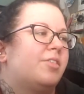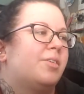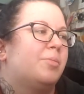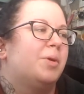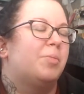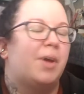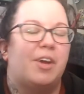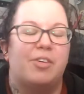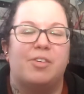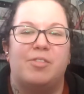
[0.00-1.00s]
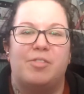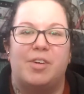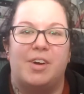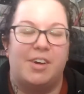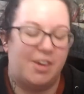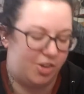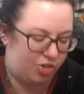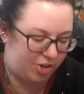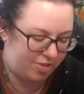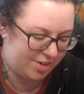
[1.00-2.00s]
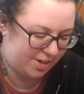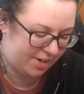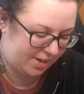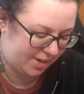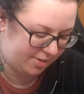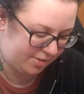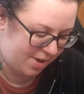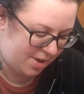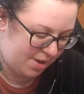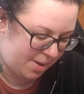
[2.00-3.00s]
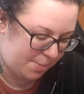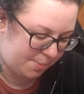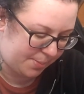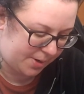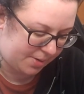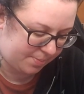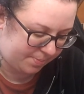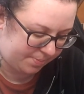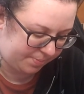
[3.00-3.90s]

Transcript: gonna be a matter of adjusting, I guess. But